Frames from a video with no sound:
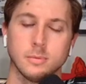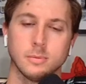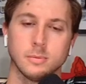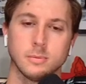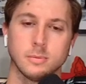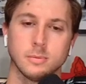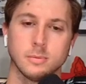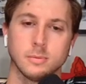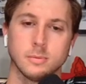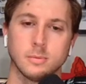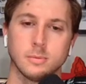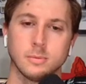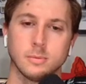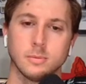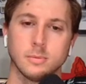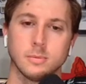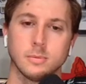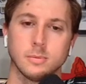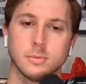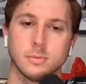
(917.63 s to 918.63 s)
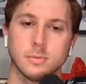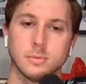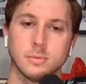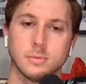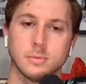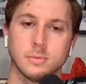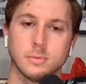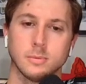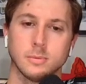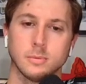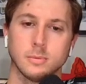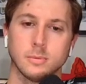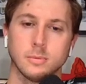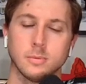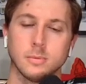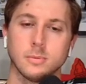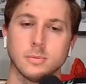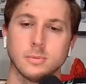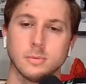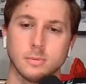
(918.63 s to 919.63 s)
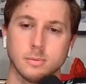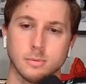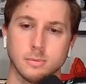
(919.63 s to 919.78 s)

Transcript: No words are spoken by the person on screen.